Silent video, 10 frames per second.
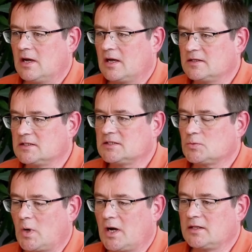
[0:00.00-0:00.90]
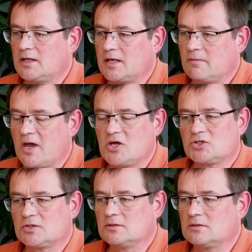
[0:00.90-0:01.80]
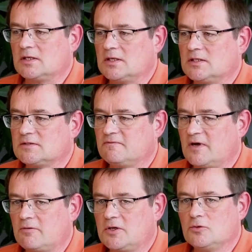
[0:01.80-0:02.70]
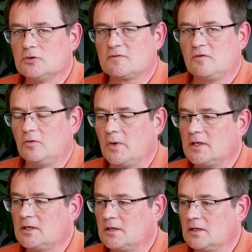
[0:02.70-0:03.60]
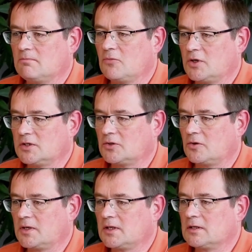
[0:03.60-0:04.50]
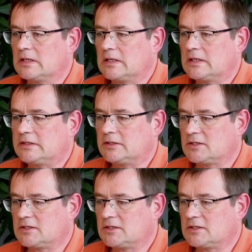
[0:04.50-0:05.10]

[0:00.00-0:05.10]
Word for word: And this is why the animation is very useful when monitoring the